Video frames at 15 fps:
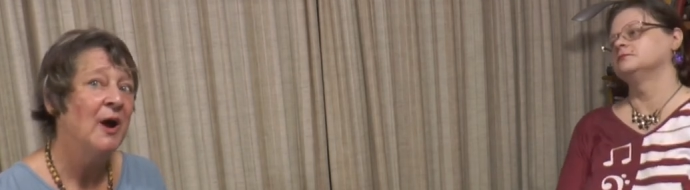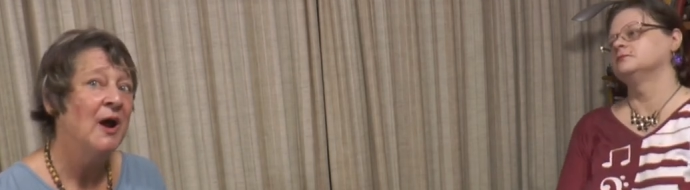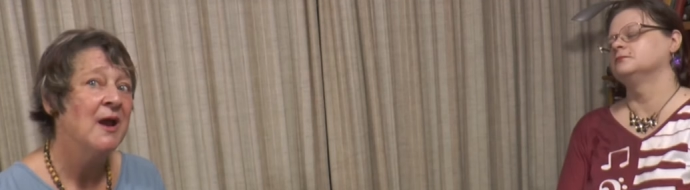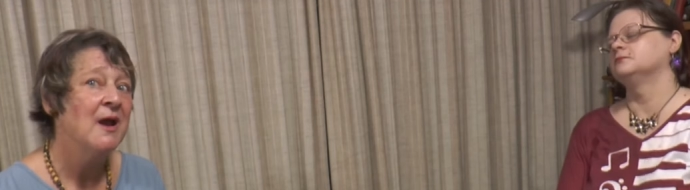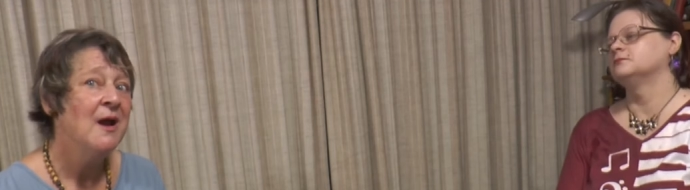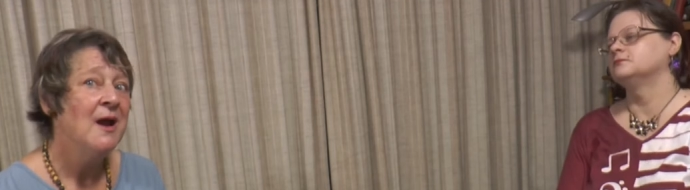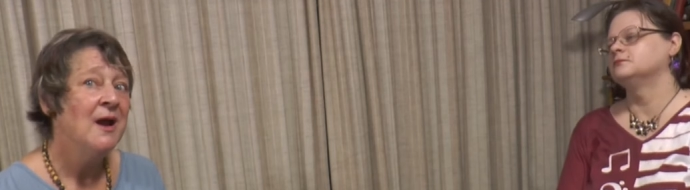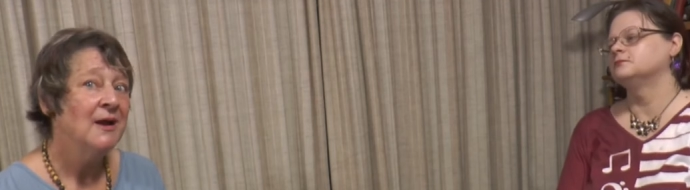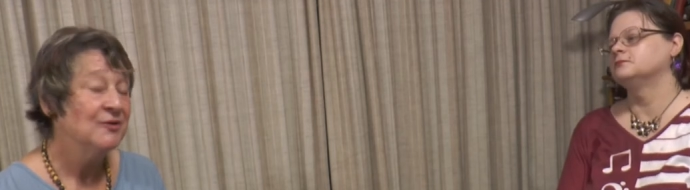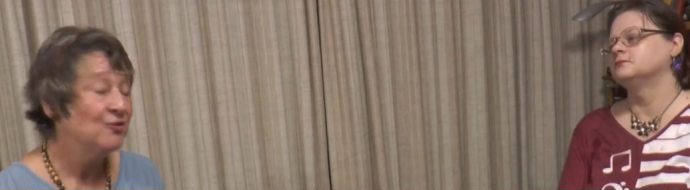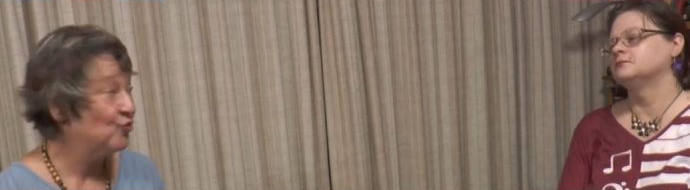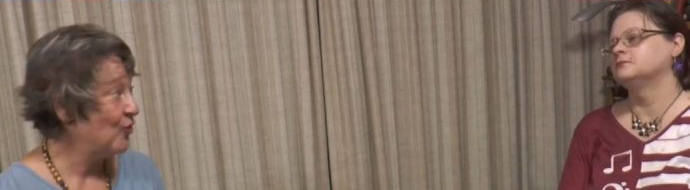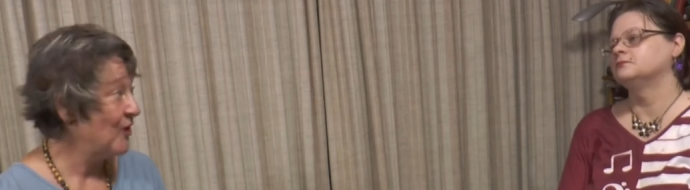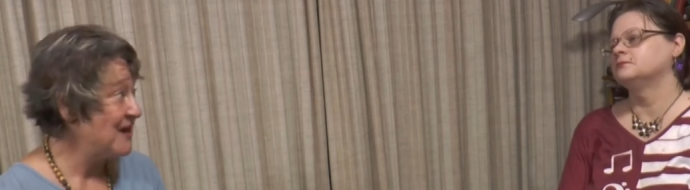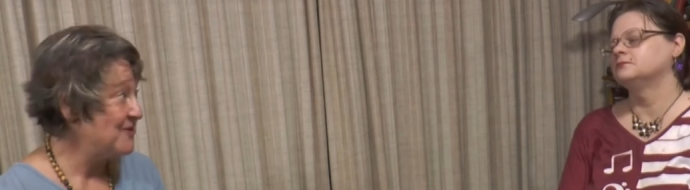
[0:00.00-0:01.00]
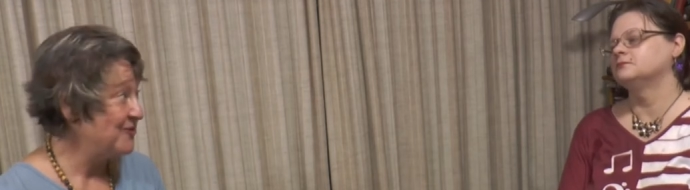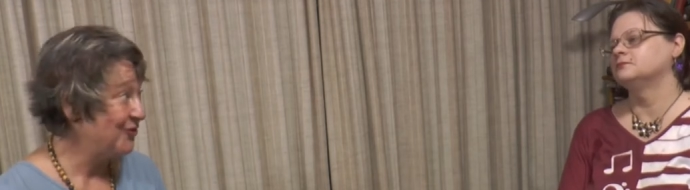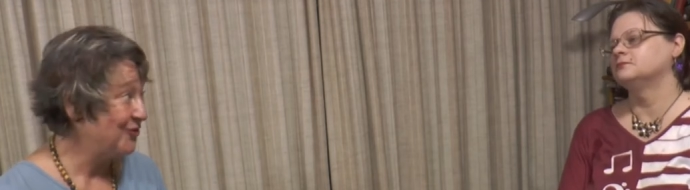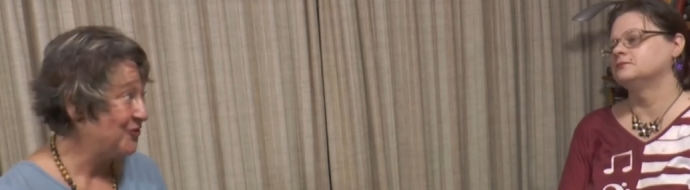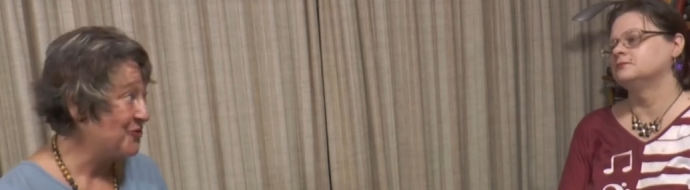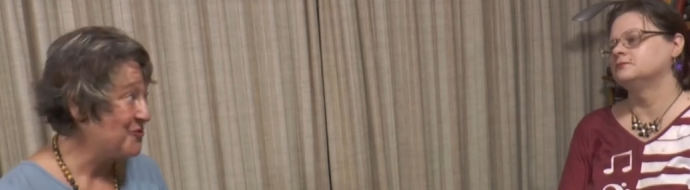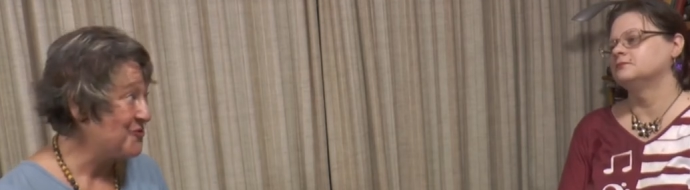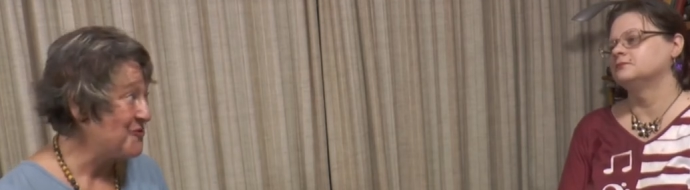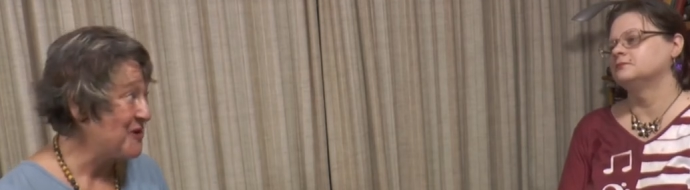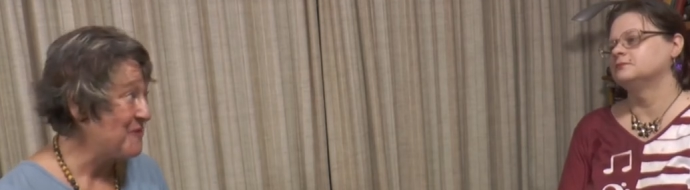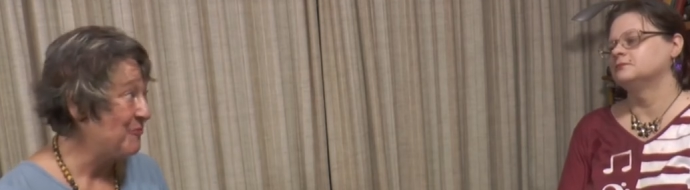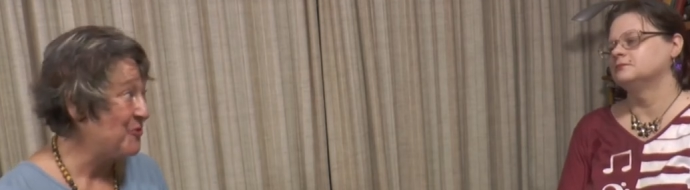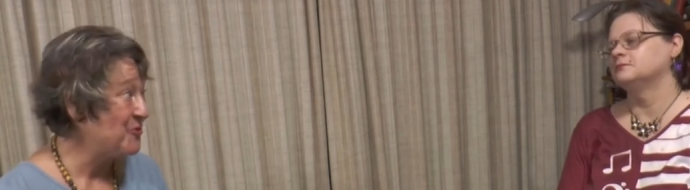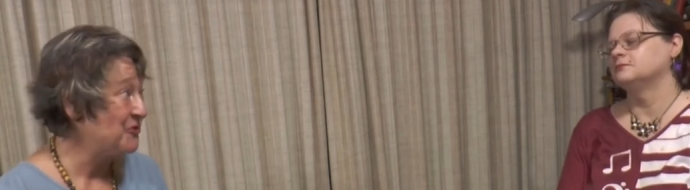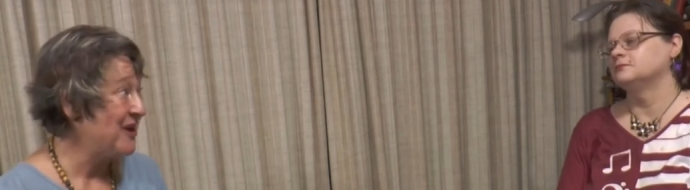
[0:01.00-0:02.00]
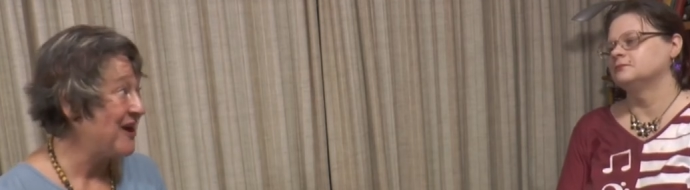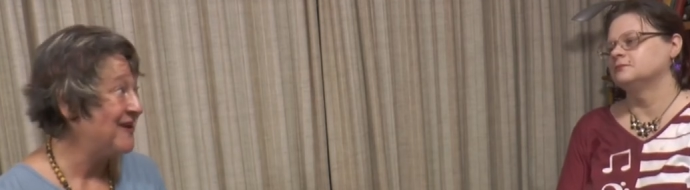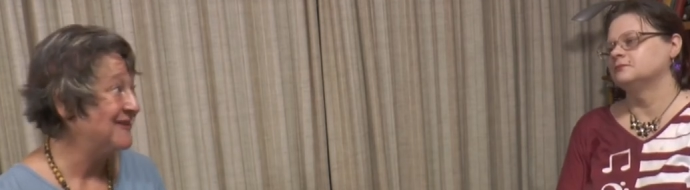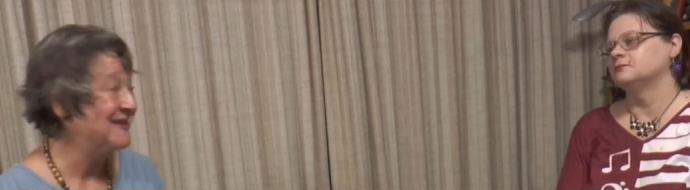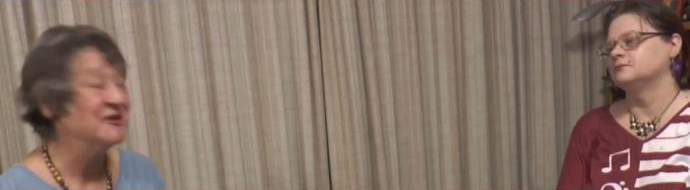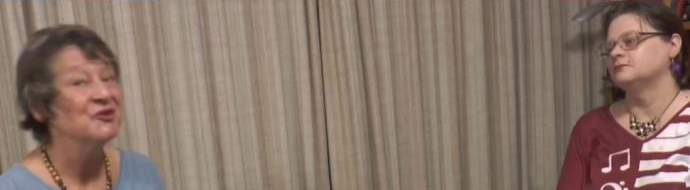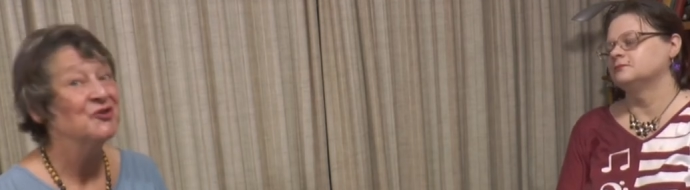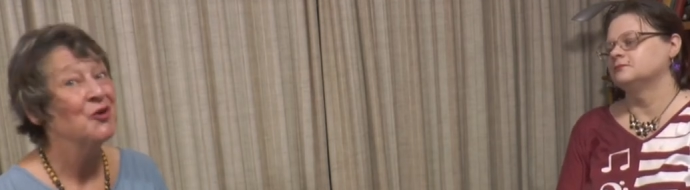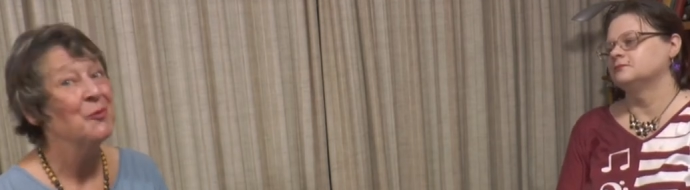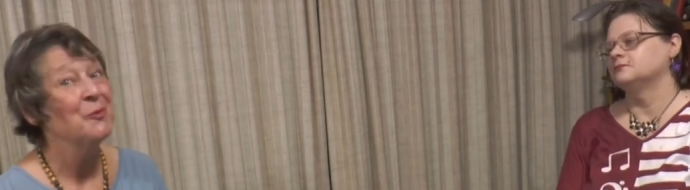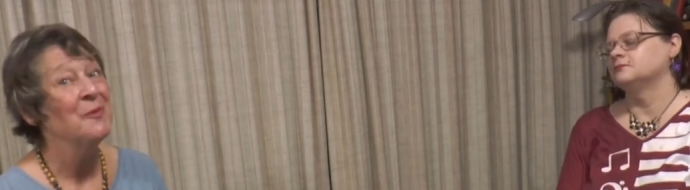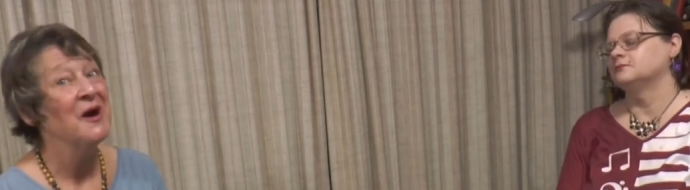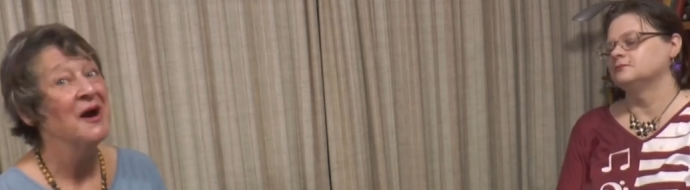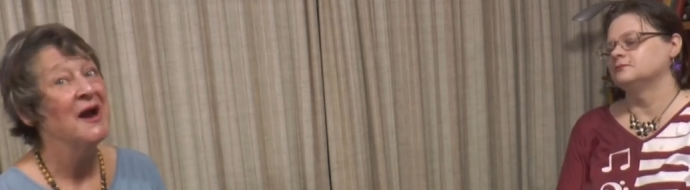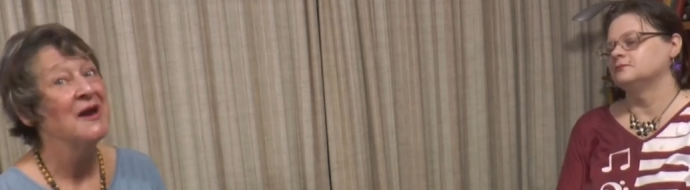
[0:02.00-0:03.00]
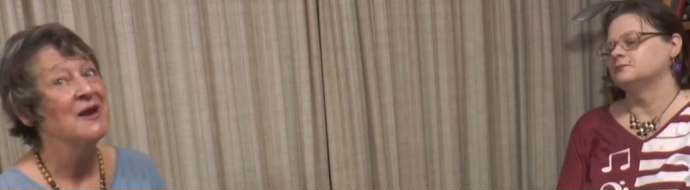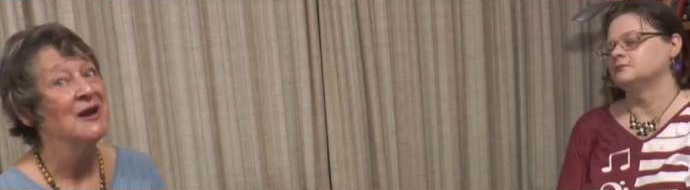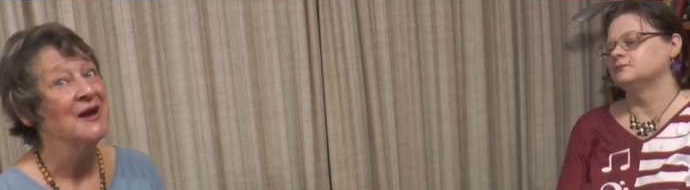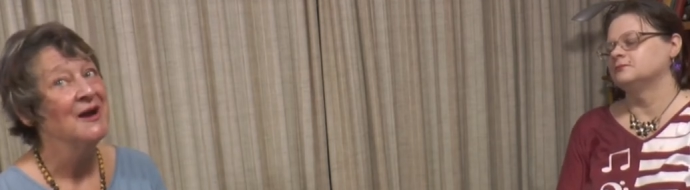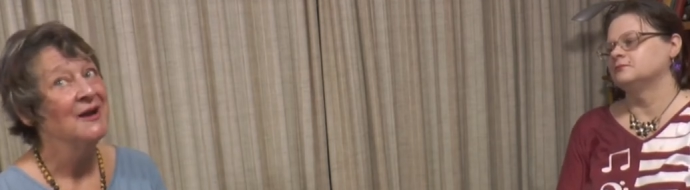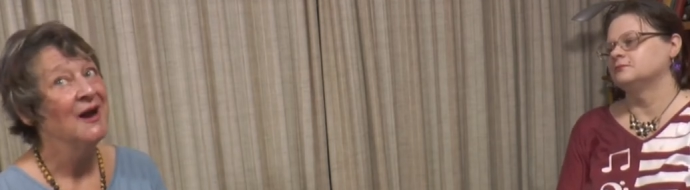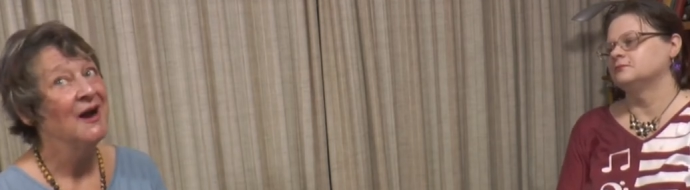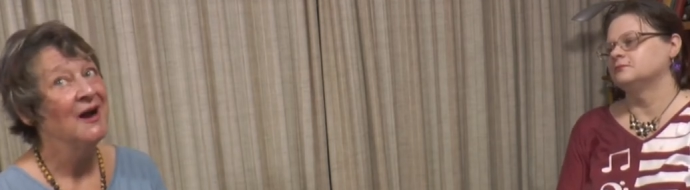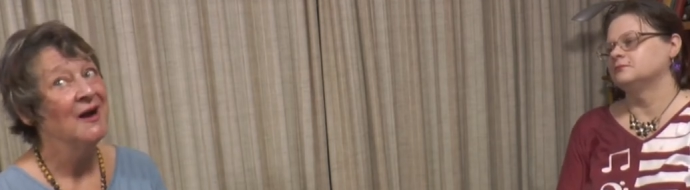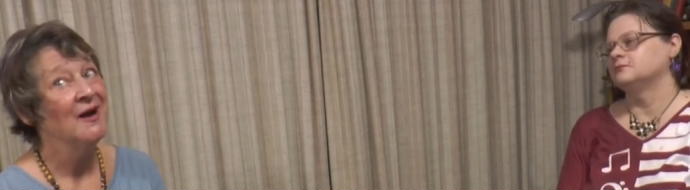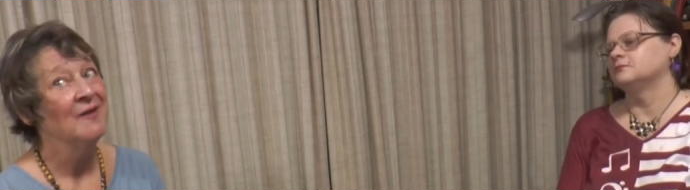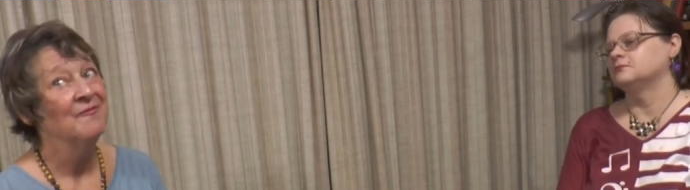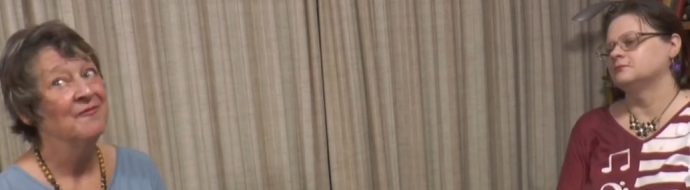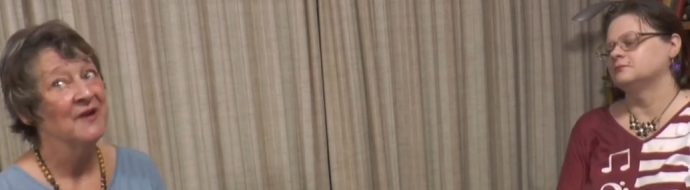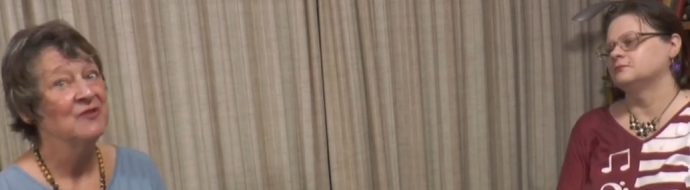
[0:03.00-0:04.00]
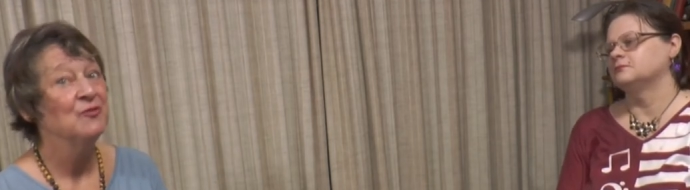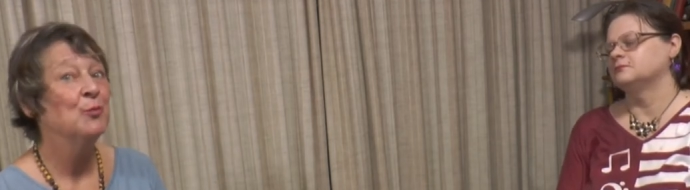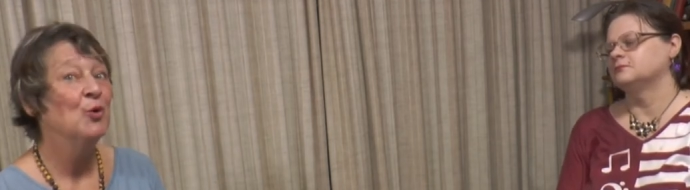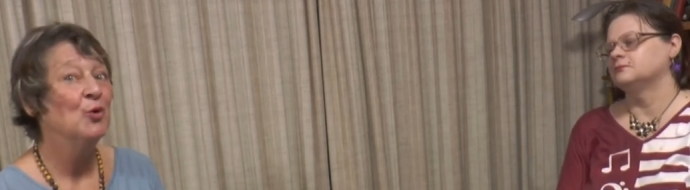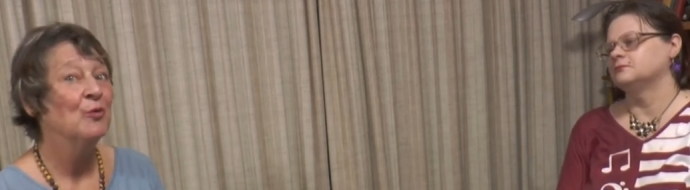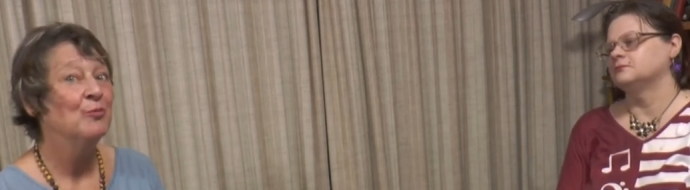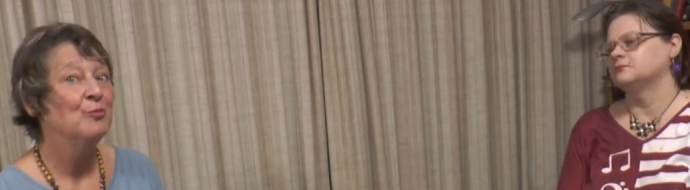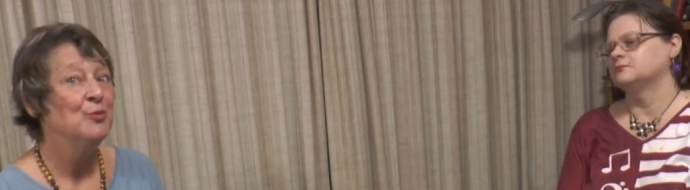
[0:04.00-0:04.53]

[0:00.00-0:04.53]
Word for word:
Speaker 1: by Australian Story put out, and it's on my uh, Facebook